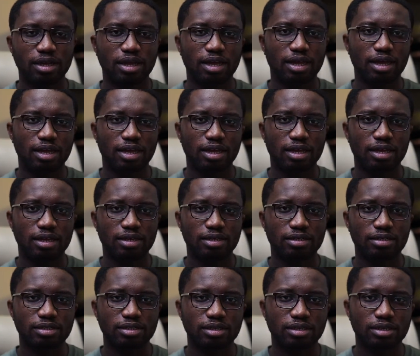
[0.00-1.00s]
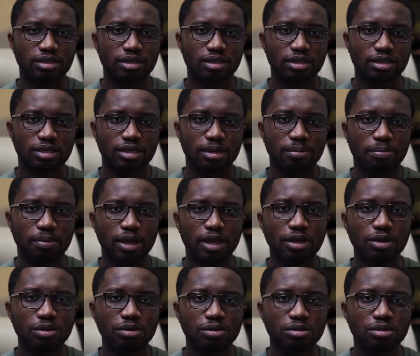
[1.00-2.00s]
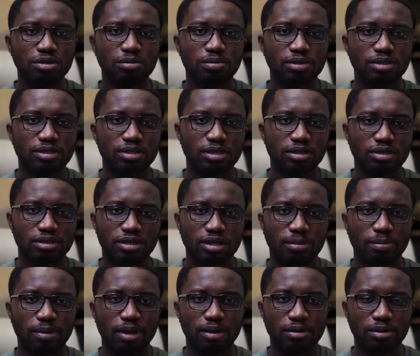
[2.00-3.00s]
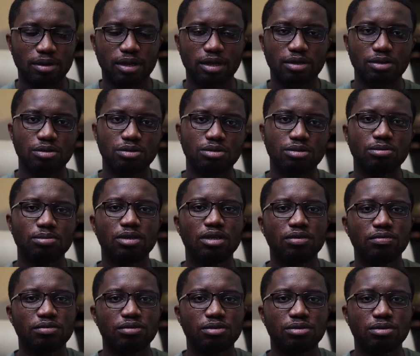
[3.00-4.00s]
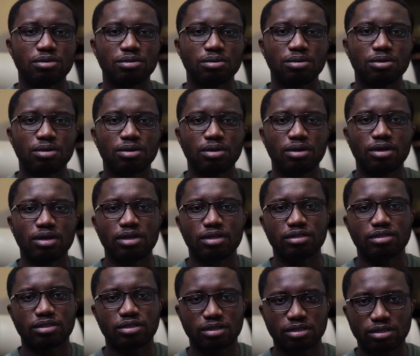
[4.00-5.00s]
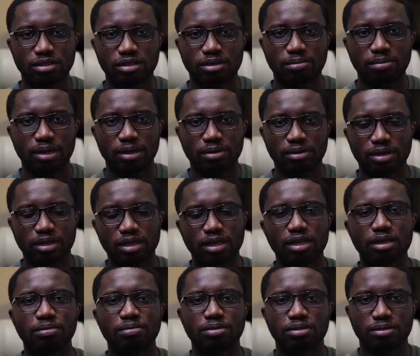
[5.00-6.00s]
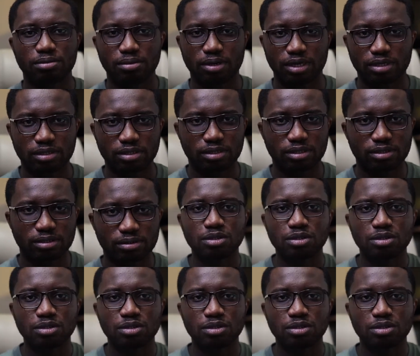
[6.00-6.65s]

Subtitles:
And they pay YouTube a certain amount, and YouTube gives you a certain amount and keeps the rest.